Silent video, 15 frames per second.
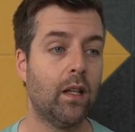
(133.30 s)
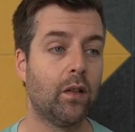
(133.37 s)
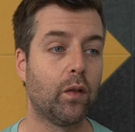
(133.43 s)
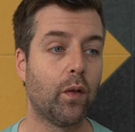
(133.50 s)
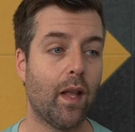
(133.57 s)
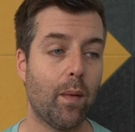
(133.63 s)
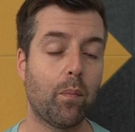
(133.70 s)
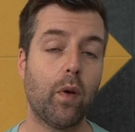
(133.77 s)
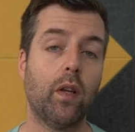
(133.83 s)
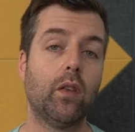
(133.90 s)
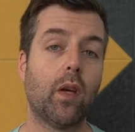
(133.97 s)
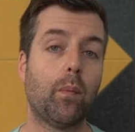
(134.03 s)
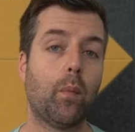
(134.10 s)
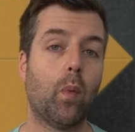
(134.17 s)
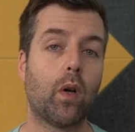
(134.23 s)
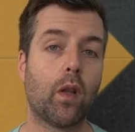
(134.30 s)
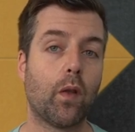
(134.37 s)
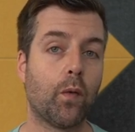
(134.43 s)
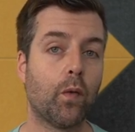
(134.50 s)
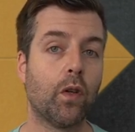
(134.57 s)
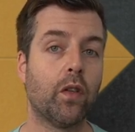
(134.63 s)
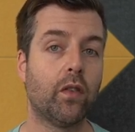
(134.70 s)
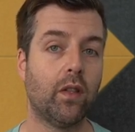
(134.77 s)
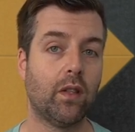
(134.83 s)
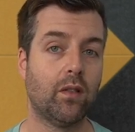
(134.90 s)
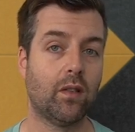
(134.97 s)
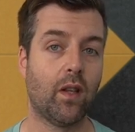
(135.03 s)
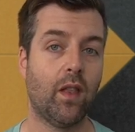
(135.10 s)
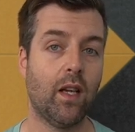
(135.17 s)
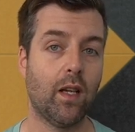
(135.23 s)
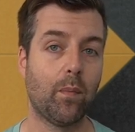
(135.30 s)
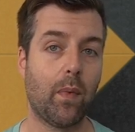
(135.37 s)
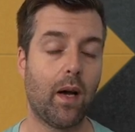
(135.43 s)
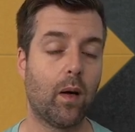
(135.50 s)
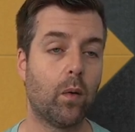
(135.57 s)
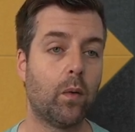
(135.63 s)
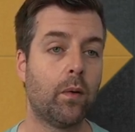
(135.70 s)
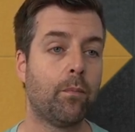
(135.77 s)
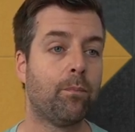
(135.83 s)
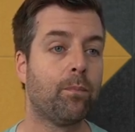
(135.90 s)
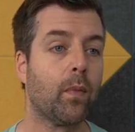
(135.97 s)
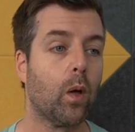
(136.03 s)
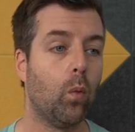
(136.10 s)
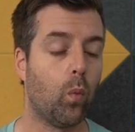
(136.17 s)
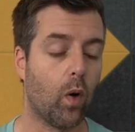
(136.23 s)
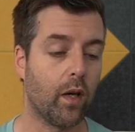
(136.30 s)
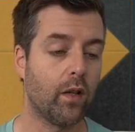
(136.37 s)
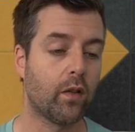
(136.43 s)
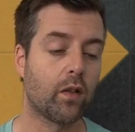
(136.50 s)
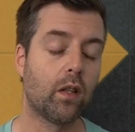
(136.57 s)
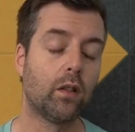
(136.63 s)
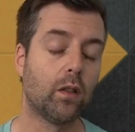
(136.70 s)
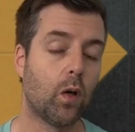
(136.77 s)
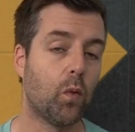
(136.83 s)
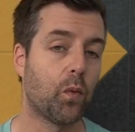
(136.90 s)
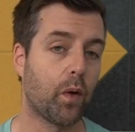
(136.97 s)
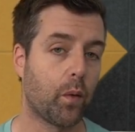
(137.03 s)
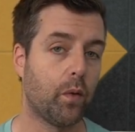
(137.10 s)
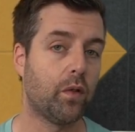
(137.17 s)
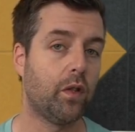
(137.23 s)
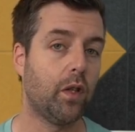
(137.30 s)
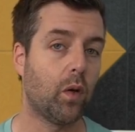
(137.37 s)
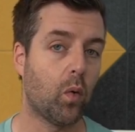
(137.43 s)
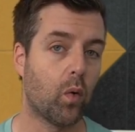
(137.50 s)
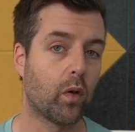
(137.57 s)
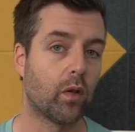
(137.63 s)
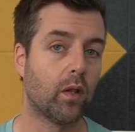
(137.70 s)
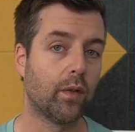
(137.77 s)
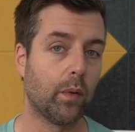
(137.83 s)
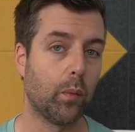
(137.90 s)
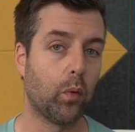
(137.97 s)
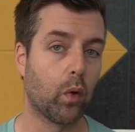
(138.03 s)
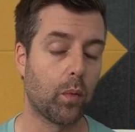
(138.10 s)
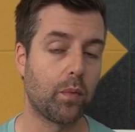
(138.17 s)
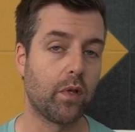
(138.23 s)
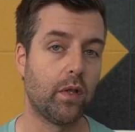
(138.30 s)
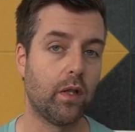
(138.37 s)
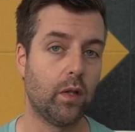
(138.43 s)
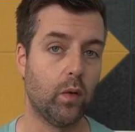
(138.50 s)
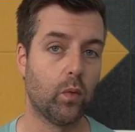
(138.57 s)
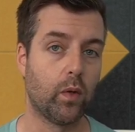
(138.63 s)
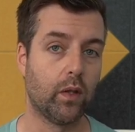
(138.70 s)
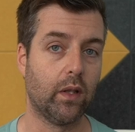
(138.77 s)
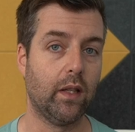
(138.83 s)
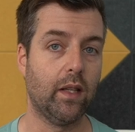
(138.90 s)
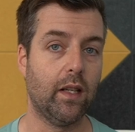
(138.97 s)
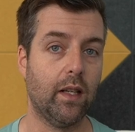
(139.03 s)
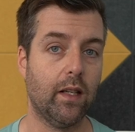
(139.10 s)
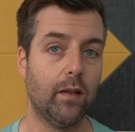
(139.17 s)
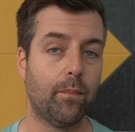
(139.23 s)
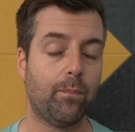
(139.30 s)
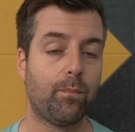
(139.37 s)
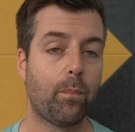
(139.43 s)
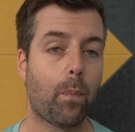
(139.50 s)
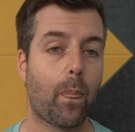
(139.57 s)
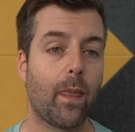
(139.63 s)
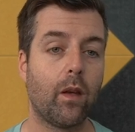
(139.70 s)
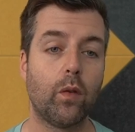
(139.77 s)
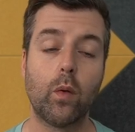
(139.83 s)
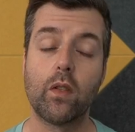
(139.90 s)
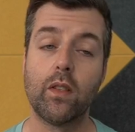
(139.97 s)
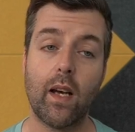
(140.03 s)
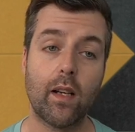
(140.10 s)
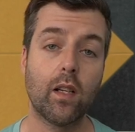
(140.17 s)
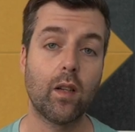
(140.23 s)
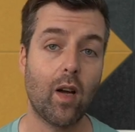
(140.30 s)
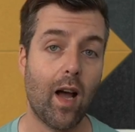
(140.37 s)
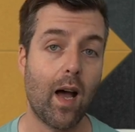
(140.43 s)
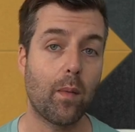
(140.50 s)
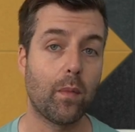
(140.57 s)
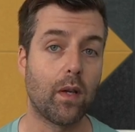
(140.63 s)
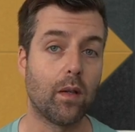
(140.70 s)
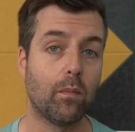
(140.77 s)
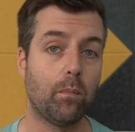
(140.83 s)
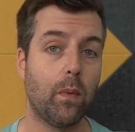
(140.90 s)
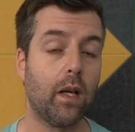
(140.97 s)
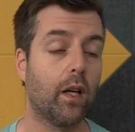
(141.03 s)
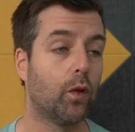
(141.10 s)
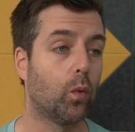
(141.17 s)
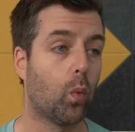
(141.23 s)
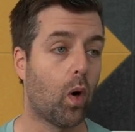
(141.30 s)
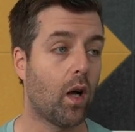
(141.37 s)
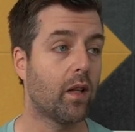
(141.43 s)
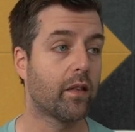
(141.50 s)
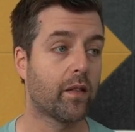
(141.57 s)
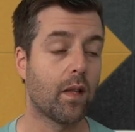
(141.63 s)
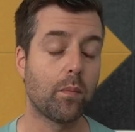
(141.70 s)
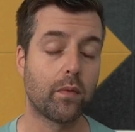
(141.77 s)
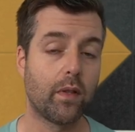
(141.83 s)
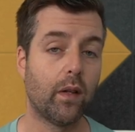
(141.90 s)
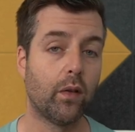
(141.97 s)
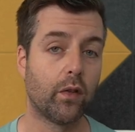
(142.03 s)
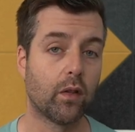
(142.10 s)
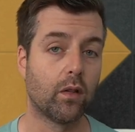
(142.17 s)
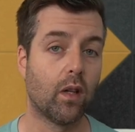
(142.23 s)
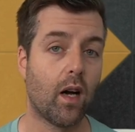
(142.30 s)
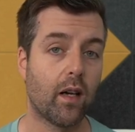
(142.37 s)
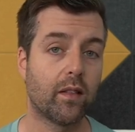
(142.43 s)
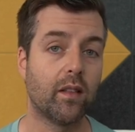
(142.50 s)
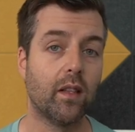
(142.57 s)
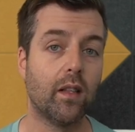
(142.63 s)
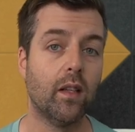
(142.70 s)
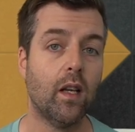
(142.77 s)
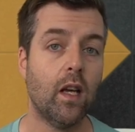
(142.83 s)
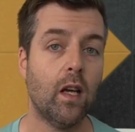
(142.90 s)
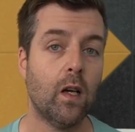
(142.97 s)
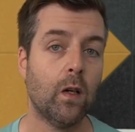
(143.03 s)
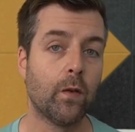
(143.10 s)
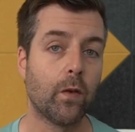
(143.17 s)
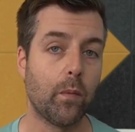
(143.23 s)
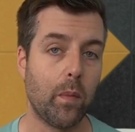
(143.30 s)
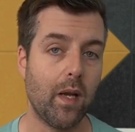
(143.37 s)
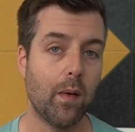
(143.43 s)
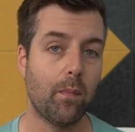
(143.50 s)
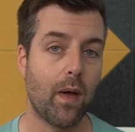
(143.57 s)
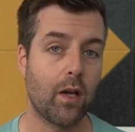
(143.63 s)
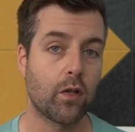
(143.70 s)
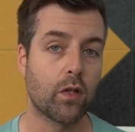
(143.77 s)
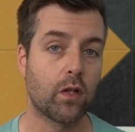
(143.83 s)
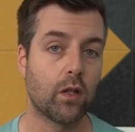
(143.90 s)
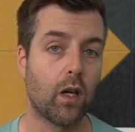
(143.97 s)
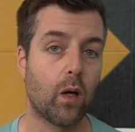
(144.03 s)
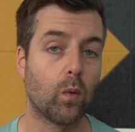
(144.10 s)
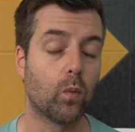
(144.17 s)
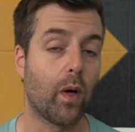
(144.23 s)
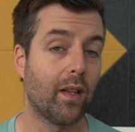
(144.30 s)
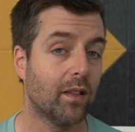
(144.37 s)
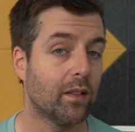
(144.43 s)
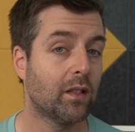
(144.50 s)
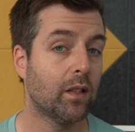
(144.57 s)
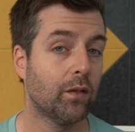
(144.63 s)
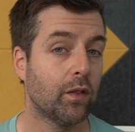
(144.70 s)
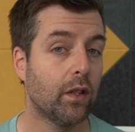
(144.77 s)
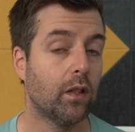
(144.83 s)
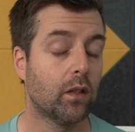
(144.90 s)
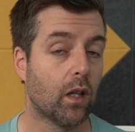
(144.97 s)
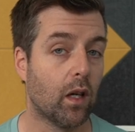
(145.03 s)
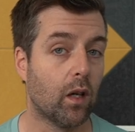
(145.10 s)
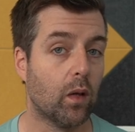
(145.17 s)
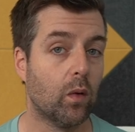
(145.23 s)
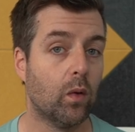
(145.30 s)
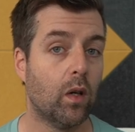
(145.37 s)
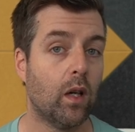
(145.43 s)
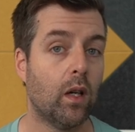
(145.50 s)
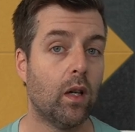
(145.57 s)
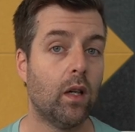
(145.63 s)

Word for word: So that brings up one of the first things to think about. What is the low frequency corner of absorption that you really need? So it's not uncommon, because walls themselves are lossy, for me to measure a relatively low